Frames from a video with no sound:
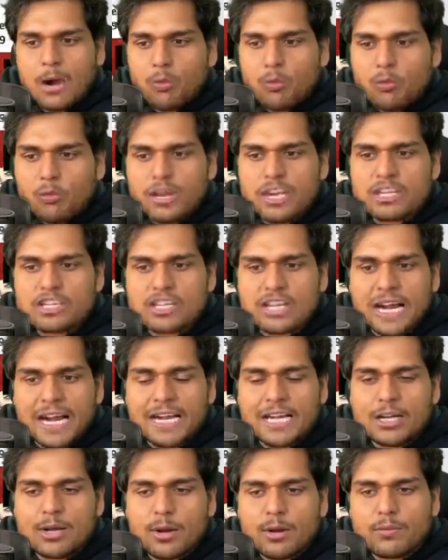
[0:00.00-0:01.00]
which
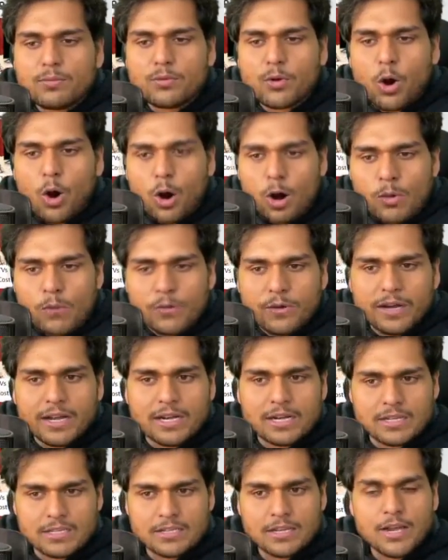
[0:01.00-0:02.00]
kind of
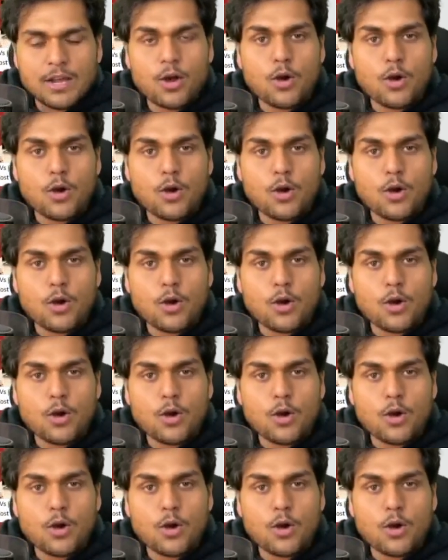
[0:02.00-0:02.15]
offers